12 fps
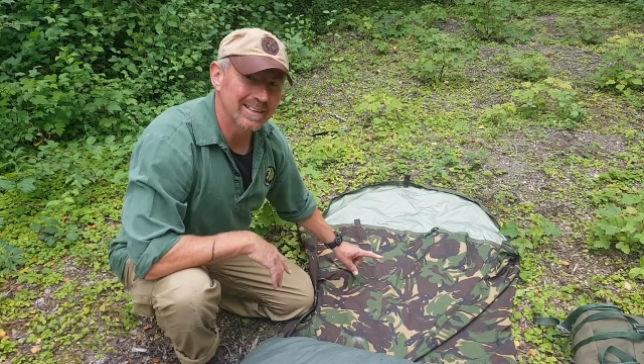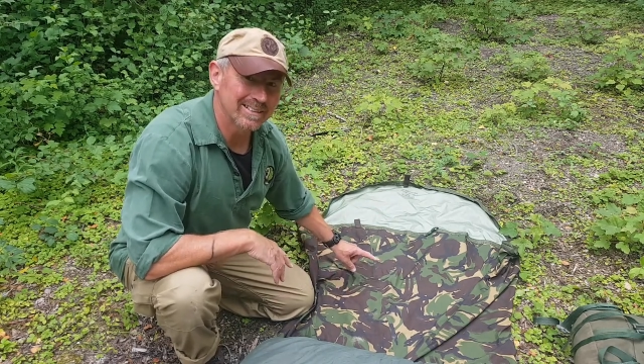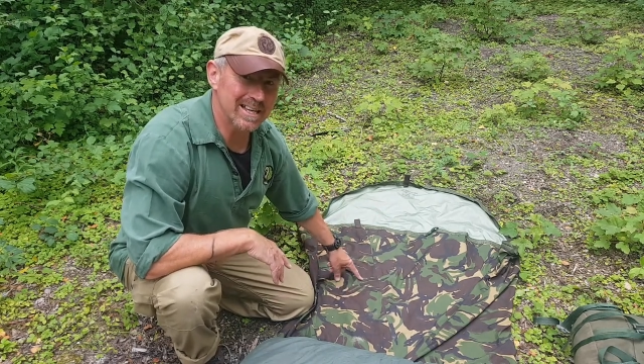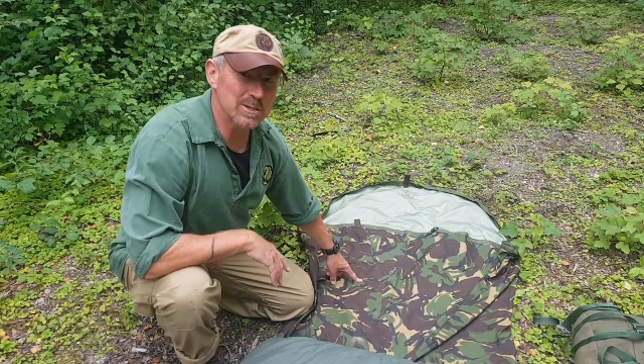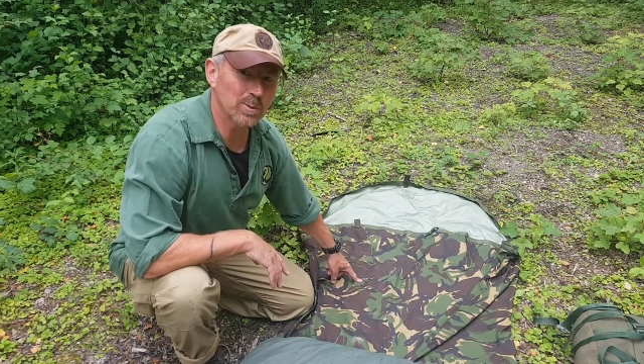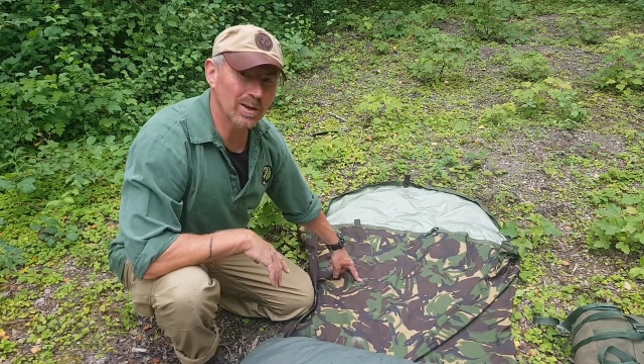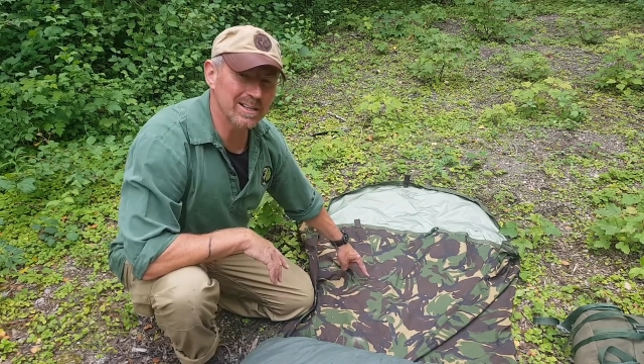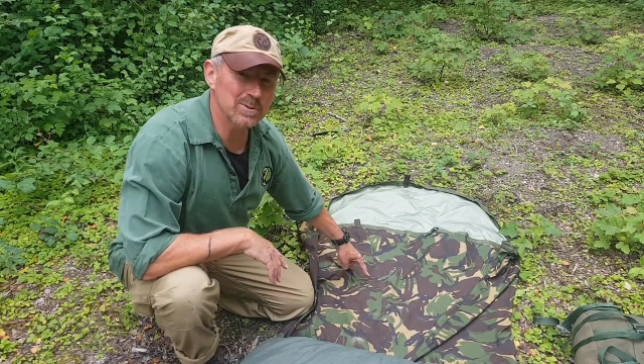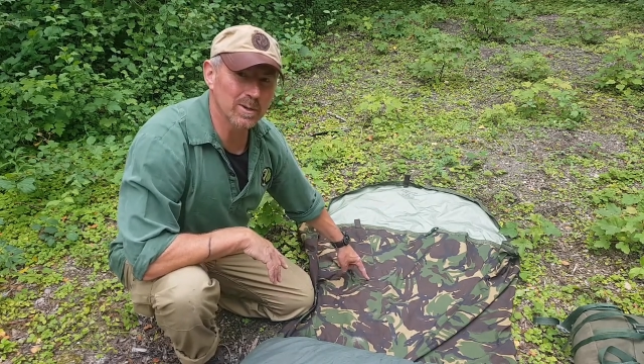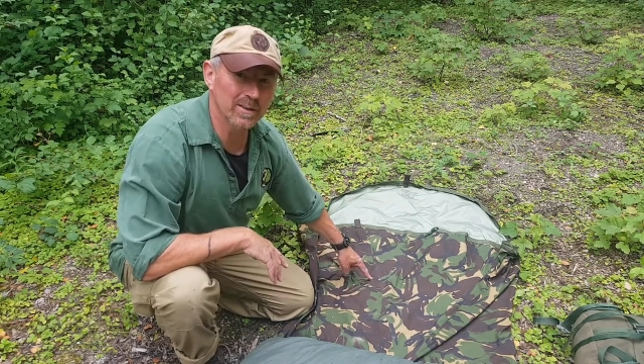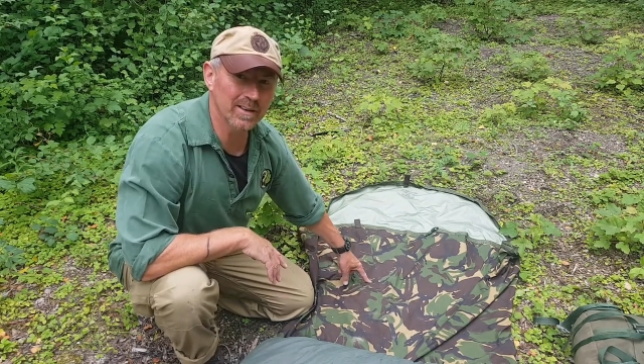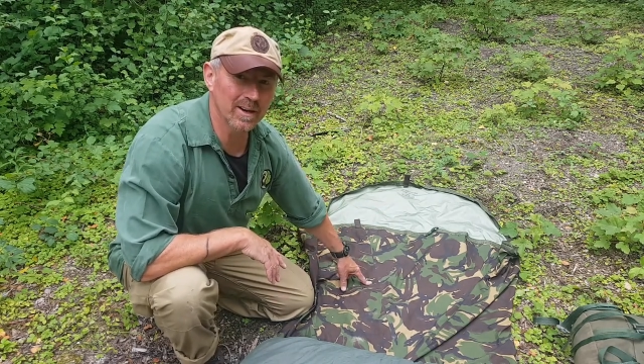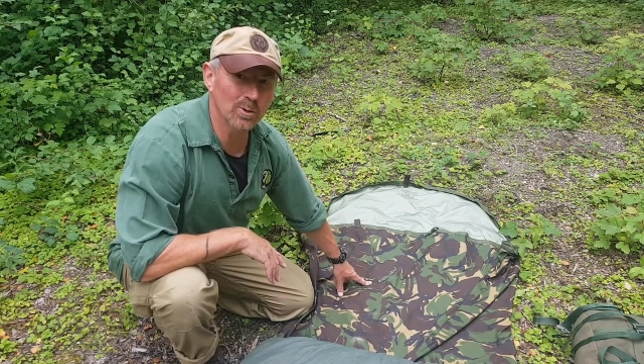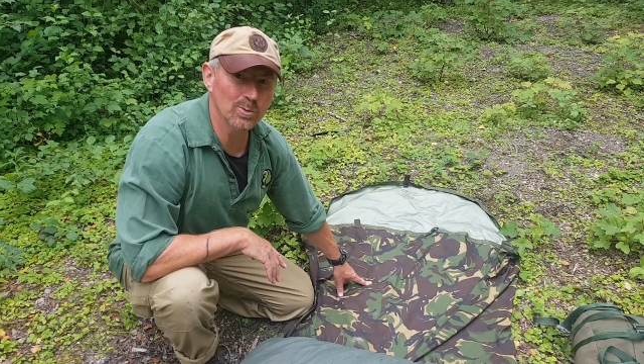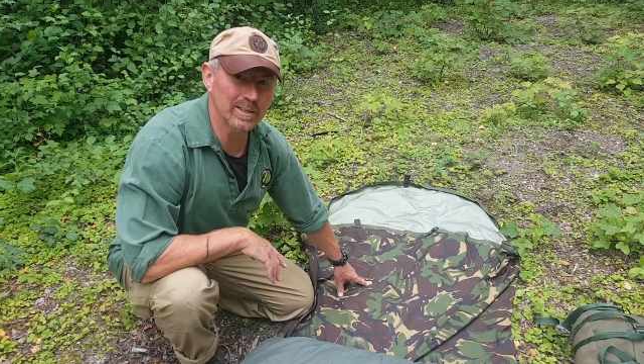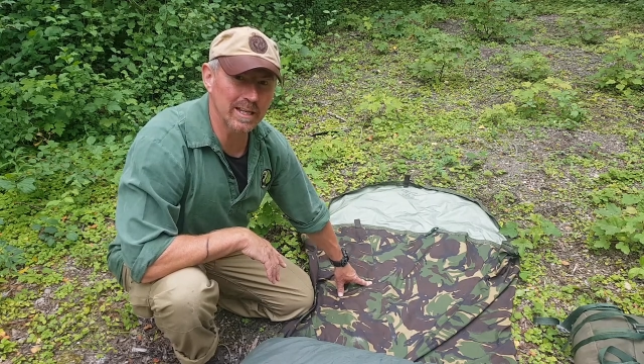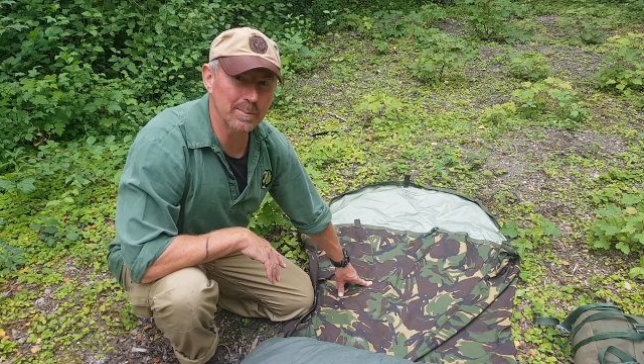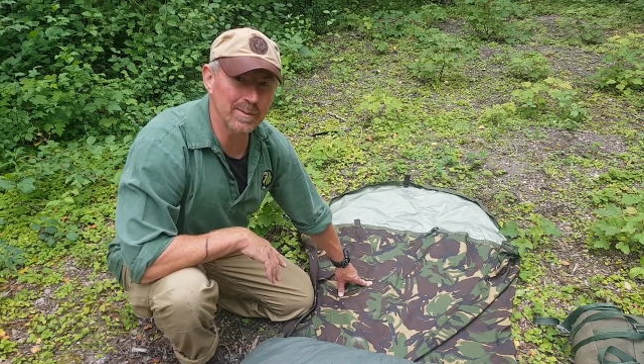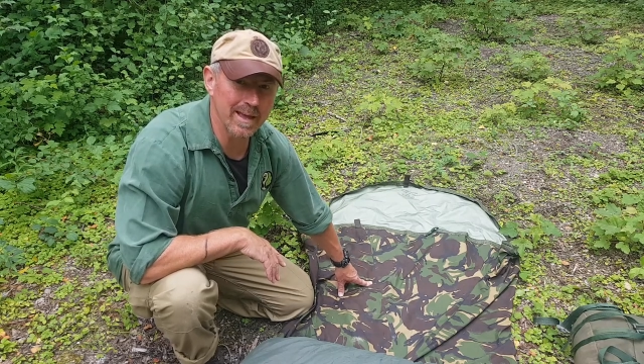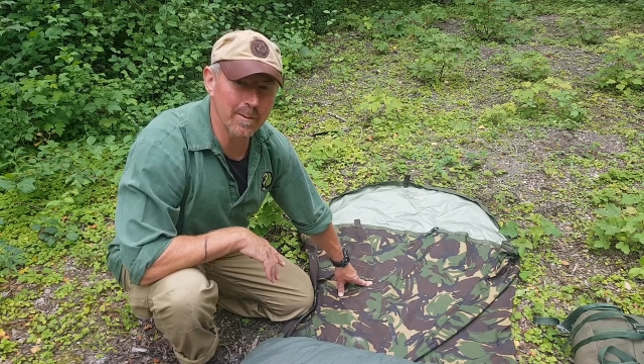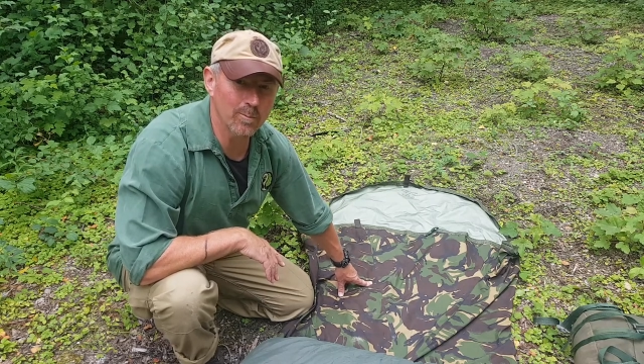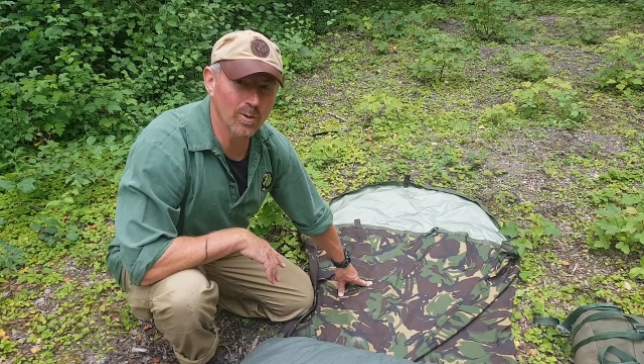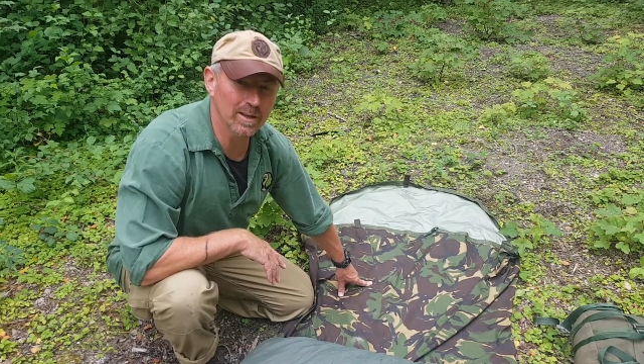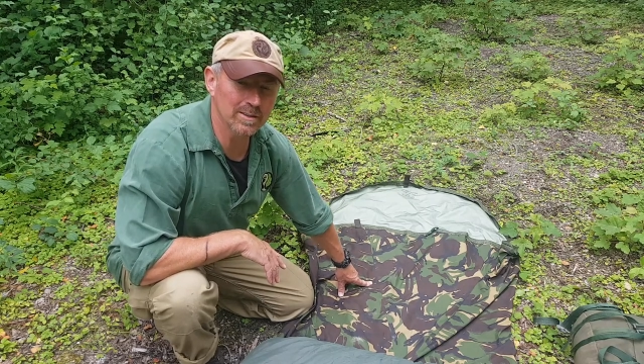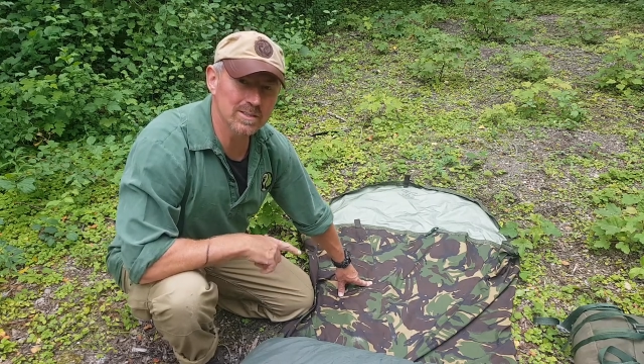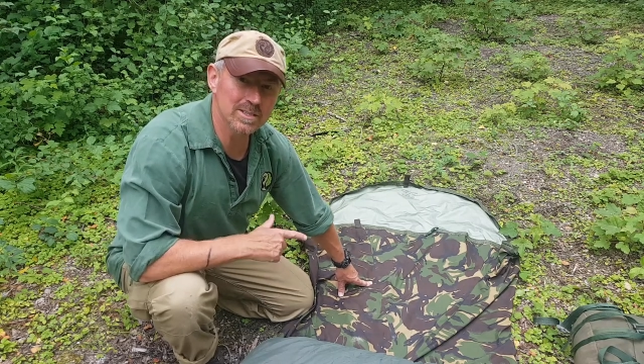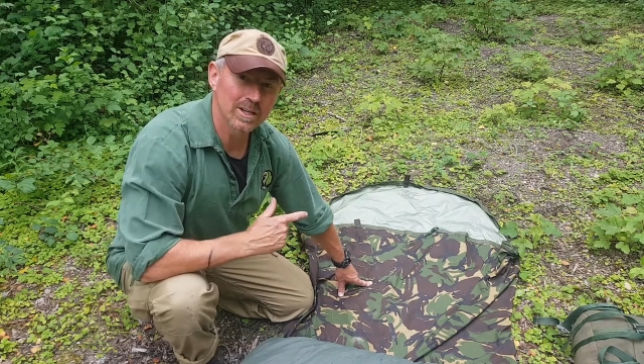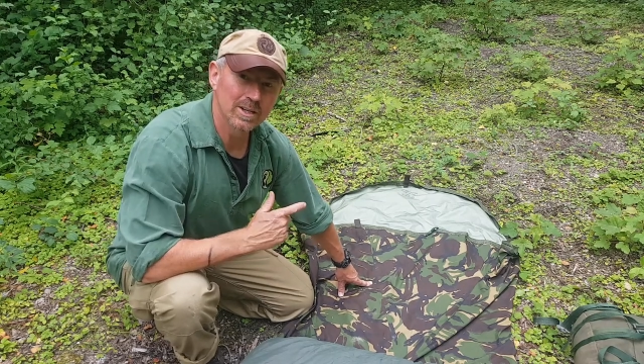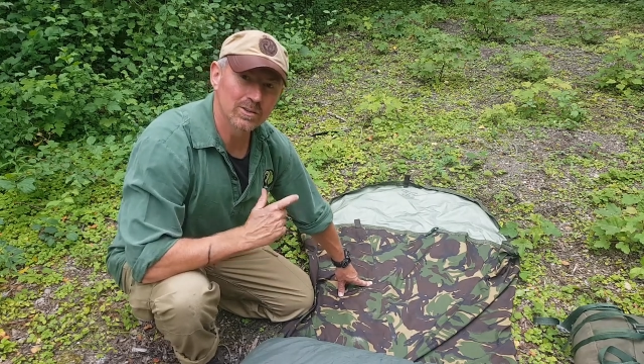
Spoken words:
This one is one of the old DPM ones,